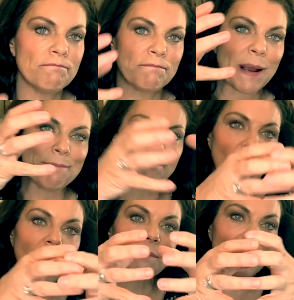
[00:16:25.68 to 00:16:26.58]

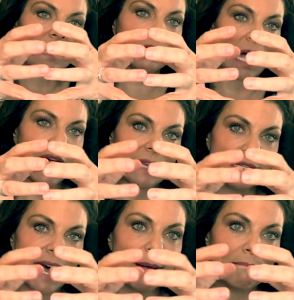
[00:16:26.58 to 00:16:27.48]
compartmentalize
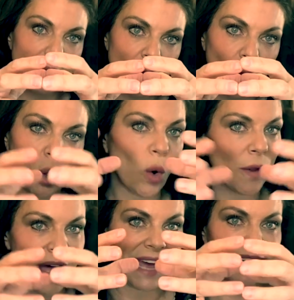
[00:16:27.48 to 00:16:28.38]
that meal or
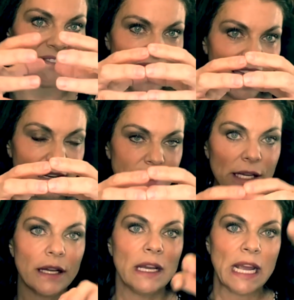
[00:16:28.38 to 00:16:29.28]
that event
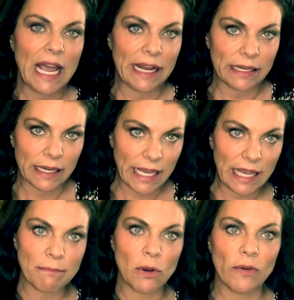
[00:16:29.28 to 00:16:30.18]
and
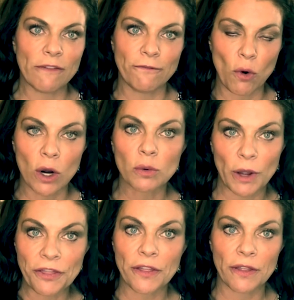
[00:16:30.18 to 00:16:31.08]
keep moving forward
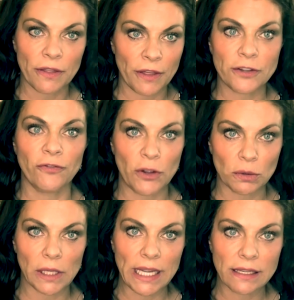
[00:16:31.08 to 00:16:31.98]
with the
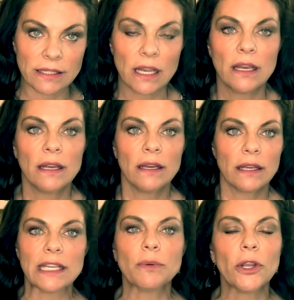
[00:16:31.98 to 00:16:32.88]
fuelings,
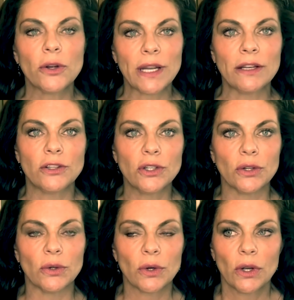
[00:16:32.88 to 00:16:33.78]
guess what you didn't
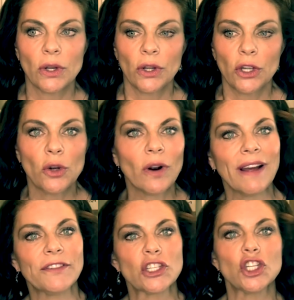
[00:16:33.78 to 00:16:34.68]
do? You don't
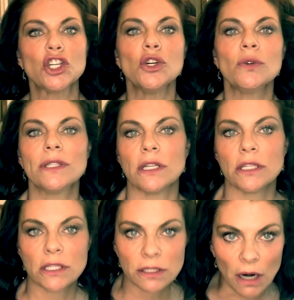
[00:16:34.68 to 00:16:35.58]
have to choose to
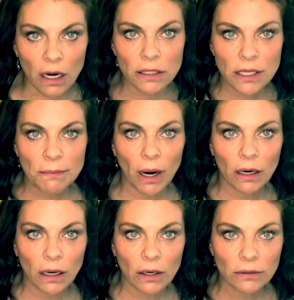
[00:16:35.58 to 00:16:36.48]
start
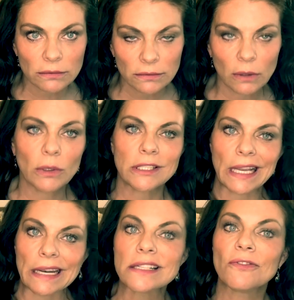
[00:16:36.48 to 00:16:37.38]
tomorrow, which
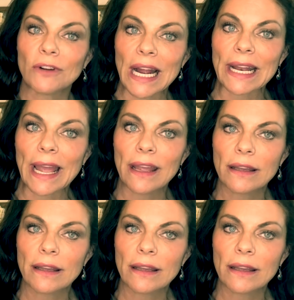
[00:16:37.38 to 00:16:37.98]
again is Friday,